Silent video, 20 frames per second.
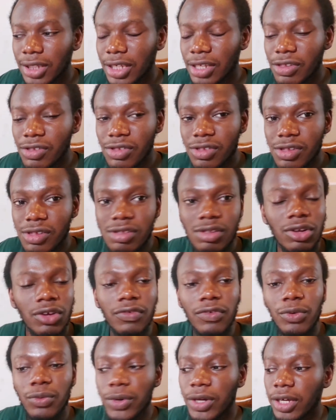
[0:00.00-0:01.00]
in sort
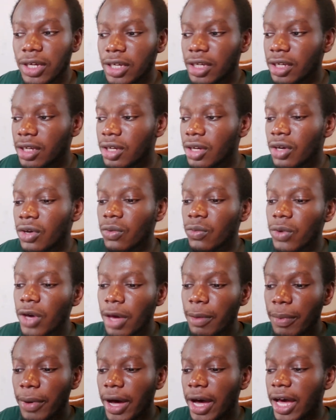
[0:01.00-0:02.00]
of a way
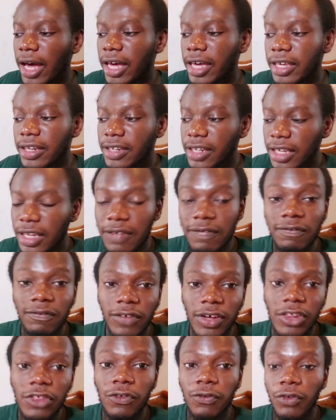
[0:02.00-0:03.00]
whereby they
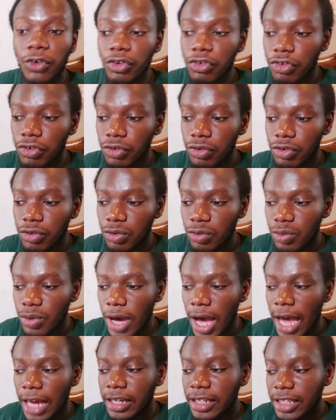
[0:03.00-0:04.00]
invest for
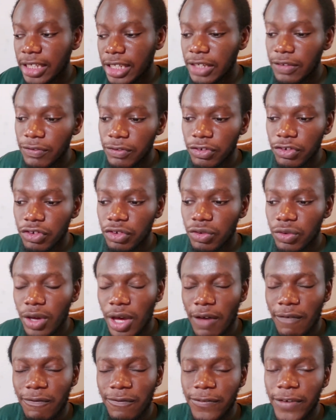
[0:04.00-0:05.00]
you and give you
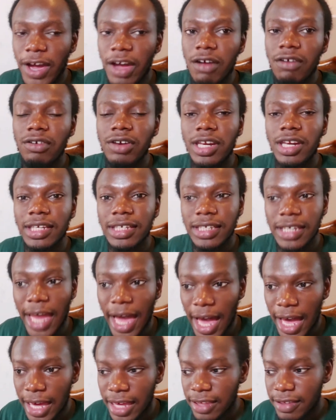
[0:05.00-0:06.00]
a very
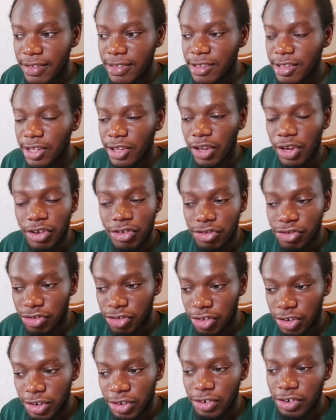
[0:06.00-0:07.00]
nice,
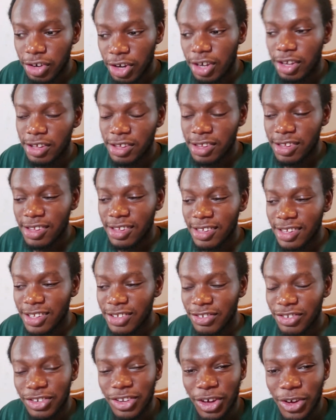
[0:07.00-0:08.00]
luxurious,
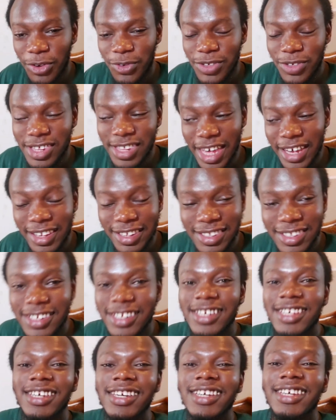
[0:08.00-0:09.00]
you know,
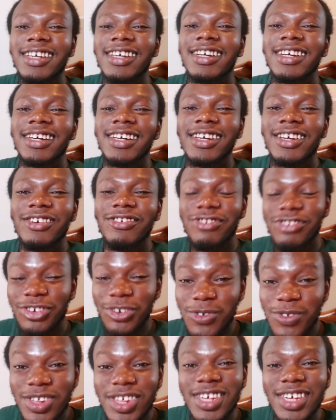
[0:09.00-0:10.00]
sexy,
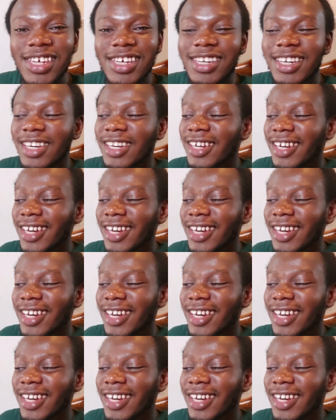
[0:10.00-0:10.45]
juicy